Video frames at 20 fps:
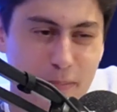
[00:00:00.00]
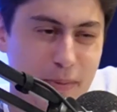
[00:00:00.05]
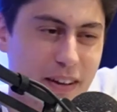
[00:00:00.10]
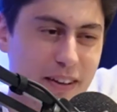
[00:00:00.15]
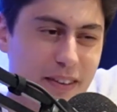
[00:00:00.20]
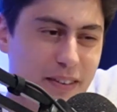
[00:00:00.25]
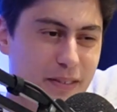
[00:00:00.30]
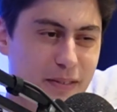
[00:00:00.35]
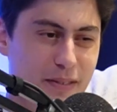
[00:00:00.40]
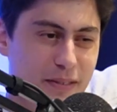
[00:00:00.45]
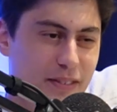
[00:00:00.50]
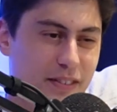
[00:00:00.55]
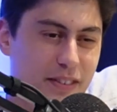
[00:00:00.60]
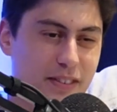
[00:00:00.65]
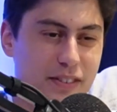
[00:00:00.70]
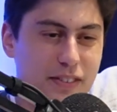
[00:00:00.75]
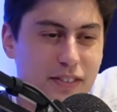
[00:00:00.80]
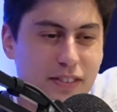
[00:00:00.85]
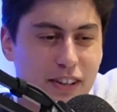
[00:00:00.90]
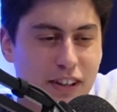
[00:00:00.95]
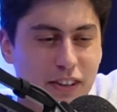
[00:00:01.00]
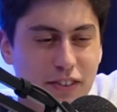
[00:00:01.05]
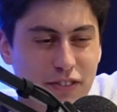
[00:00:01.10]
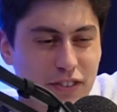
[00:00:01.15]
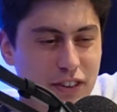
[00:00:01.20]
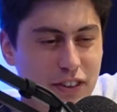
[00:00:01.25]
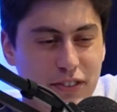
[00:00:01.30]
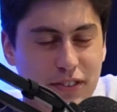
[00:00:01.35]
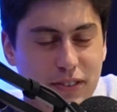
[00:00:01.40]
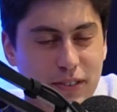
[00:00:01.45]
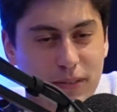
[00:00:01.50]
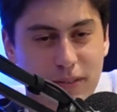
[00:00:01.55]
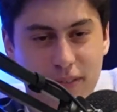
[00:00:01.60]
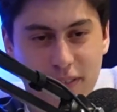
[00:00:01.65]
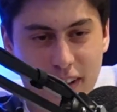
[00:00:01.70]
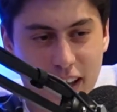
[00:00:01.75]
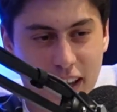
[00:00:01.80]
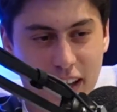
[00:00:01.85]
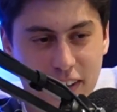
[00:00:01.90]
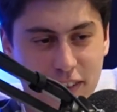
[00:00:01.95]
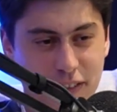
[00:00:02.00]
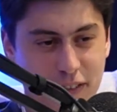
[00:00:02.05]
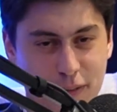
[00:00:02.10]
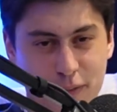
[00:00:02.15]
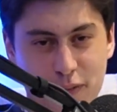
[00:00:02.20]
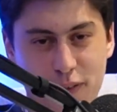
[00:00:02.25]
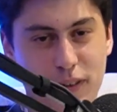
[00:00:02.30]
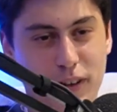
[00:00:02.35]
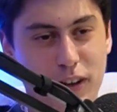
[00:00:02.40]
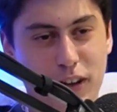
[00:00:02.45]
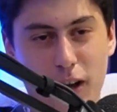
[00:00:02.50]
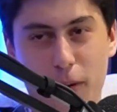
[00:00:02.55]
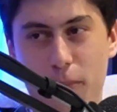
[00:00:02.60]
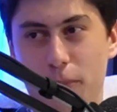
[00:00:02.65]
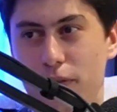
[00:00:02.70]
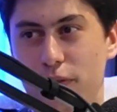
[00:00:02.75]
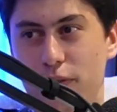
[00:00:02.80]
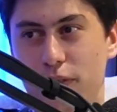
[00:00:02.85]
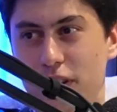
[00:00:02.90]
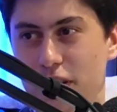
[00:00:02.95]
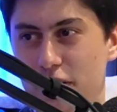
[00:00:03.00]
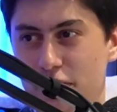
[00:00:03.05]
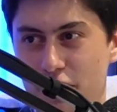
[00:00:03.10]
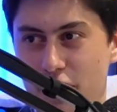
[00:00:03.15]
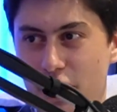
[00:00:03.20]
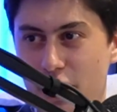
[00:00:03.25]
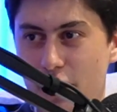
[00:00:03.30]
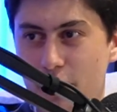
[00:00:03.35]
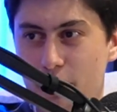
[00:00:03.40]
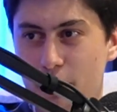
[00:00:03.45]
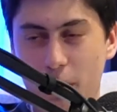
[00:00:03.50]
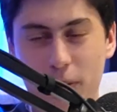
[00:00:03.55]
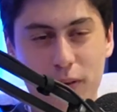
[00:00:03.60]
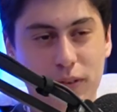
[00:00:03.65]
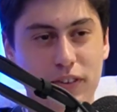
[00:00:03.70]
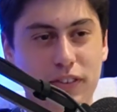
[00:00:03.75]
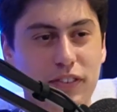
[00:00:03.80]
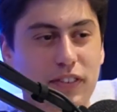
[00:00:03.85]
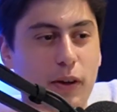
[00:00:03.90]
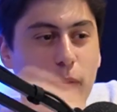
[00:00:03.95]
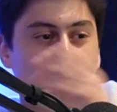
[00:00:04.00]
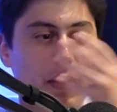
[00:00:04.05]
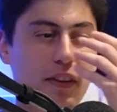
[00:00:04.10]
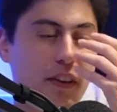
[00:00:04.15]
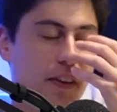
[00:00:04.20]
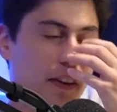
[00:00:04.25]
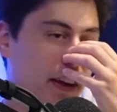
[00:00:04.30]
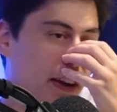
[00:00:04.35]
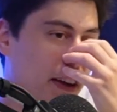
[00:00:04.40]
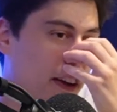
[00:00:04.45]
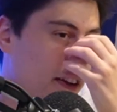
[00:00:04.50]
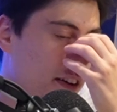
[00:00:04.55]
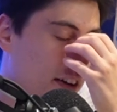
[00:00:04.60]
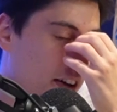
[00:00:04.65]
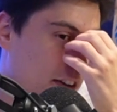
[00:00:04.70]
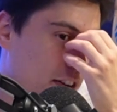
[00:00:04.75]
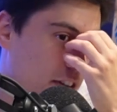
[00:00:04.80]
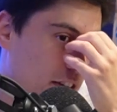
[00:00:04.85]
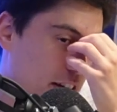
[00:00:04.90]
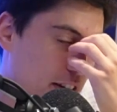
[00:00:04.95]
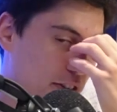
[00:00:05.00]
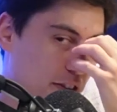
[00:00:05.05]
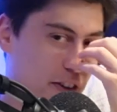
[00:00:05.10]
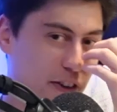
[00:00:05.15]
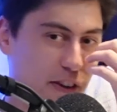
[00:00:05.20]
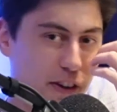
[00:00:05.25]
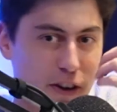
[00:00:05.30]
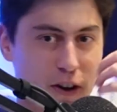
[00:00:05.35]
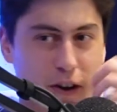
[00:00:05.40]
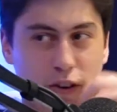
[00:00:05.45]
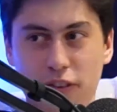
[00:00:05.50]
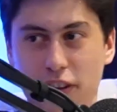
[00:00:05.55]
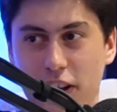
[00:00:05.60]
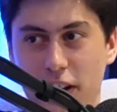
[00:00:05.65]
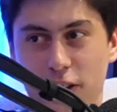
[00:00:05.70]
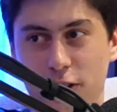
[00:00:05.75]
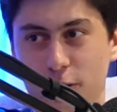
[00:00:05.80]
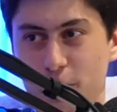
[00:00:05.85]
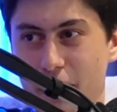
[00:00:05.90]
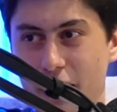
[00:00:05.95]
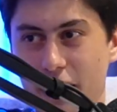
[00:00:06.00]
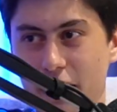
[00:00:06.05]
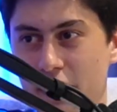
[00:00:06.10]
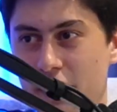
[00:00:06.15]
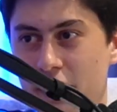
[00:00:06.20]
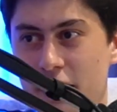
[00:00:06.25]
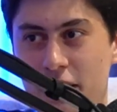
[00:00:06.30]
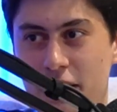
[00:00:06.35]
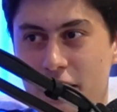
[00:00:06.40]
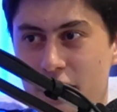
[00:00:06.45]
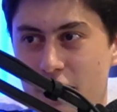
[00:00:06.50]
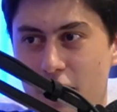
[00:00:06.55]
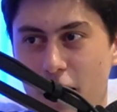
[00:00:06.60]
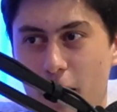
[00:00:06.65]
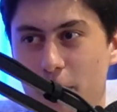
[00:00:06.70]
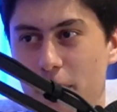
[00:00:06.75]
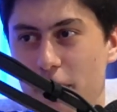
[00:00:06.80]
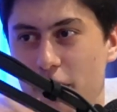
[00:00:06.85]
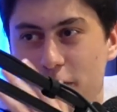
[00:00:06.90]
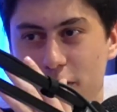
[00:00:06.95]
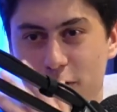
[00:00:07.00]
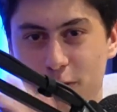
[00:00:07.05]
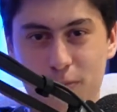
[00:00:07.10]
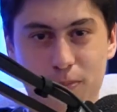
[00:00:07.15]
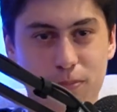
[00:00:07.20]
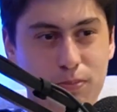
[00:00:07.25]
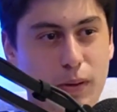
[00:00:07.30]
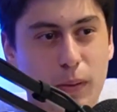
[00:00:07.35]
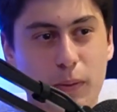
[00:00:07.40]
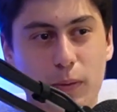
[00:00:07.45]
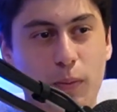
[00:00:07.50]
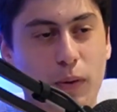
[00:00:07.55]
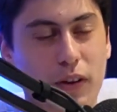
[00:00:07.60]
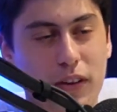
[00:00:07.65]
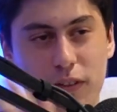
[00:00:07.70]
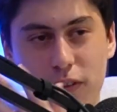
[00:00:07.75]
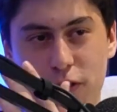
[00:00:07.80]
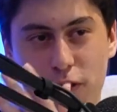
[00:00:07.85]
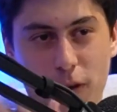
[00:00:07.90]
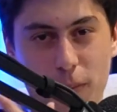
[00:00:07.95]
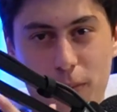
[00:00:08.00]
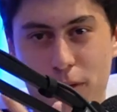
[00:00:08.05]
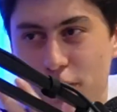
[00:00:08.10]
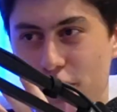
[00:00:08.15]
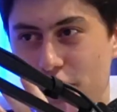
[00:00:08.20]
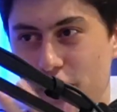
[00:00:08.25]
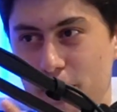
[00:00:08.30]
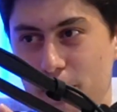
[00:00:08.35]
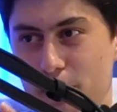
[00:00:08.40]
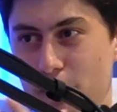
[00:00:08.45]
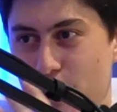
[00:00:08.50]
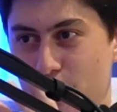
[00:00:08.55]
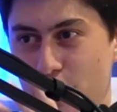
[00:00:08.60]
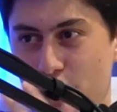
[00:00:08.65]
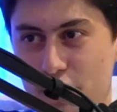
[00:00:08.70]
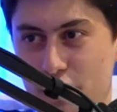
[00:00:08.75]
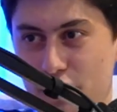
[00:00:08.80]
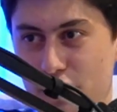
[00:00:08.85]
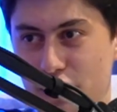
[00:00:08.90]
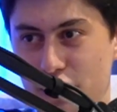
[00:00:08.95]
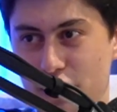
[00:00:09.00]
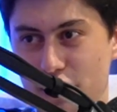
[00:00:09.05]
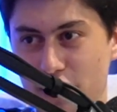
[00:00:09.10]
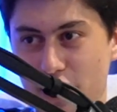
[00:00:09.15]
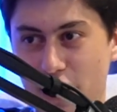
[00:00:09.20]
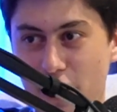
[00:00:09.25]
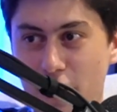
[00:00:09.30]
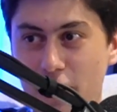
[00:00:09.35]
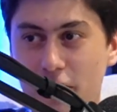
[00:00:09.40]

Been consistent at Inter for a number of years now, probably since they won the league under Antonio Conte. He's been up there as probably one of the top 3 midfielders in Serie A.